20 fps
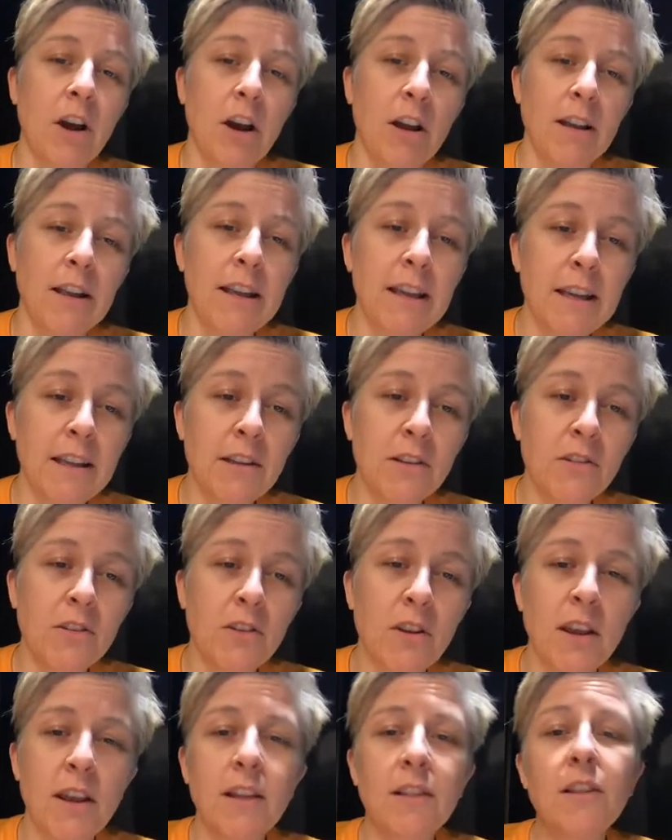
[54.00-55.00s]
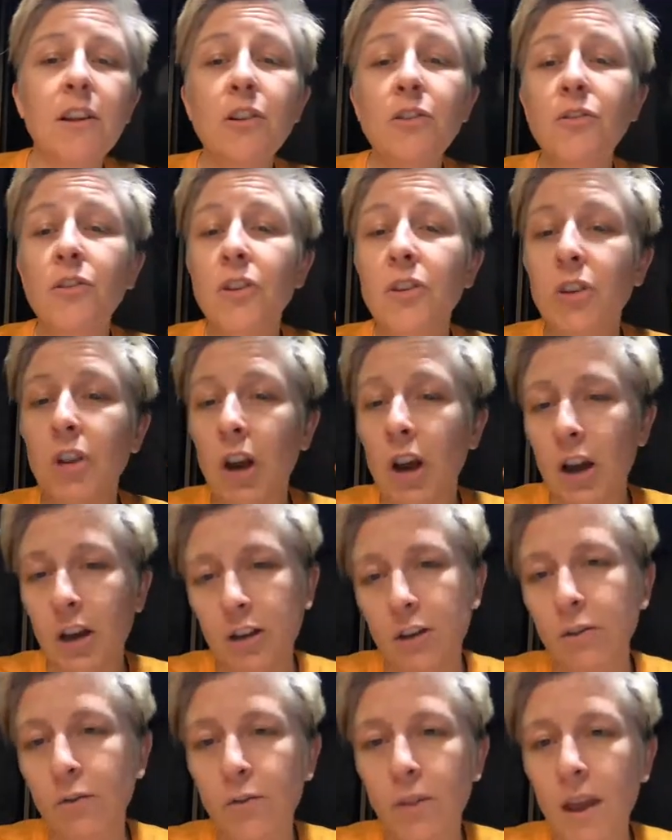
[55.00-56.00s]
.is. There's a
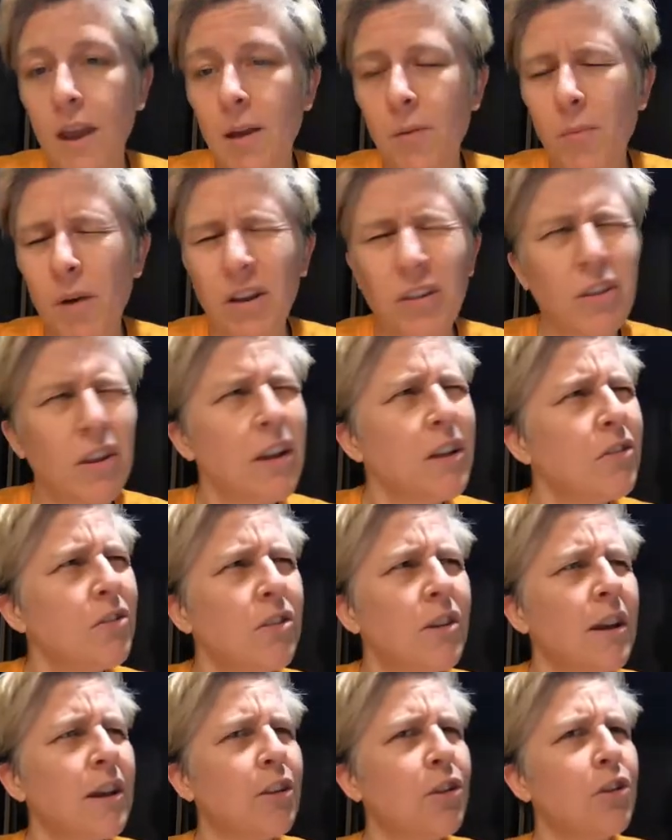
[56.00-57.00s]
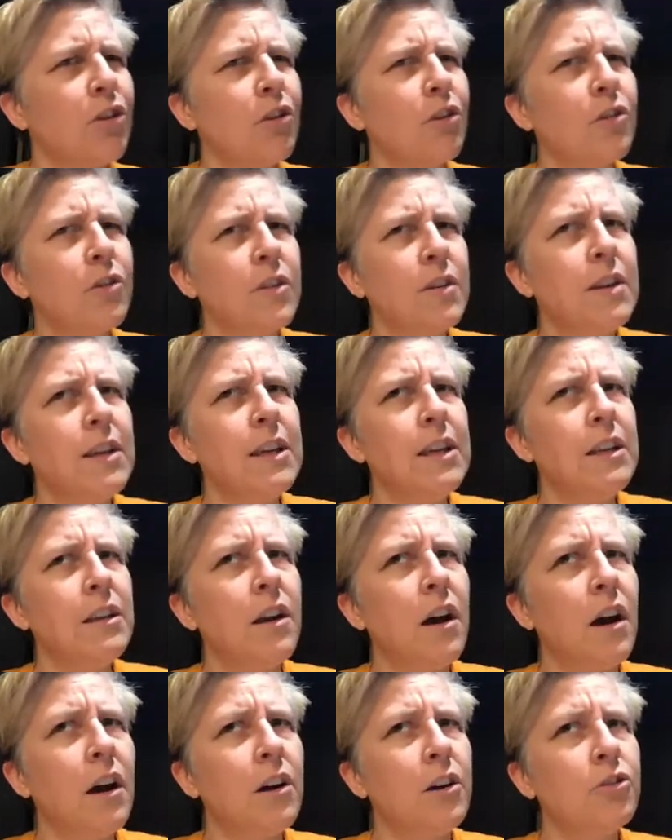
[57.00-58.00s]
ton of them. I think it's like
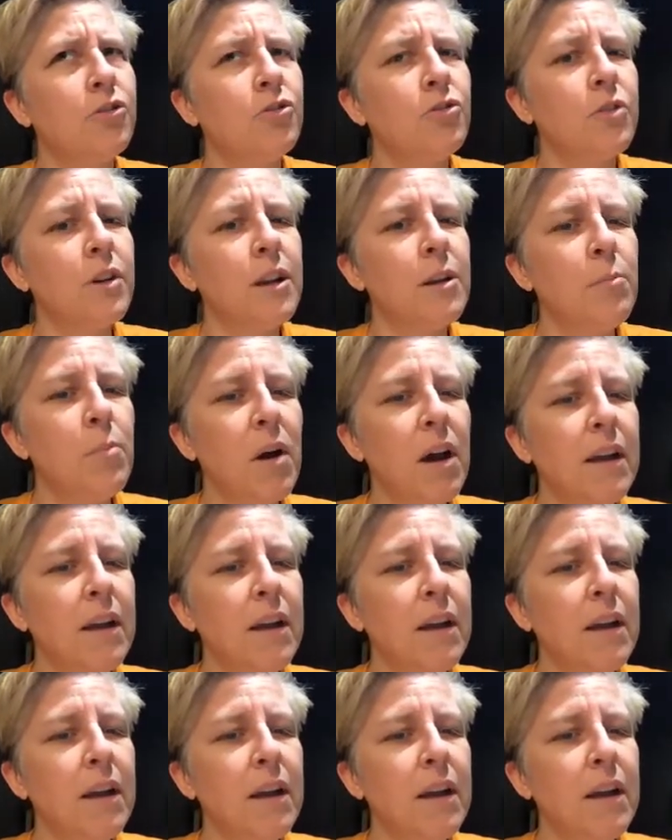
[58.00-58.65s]
1,300 by